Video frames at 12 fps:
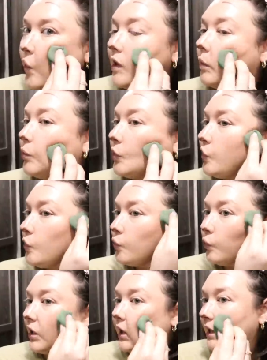And it blends
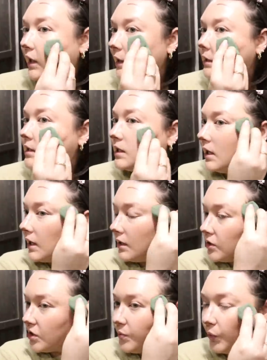really nicely
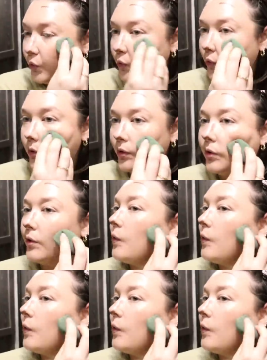and smooth.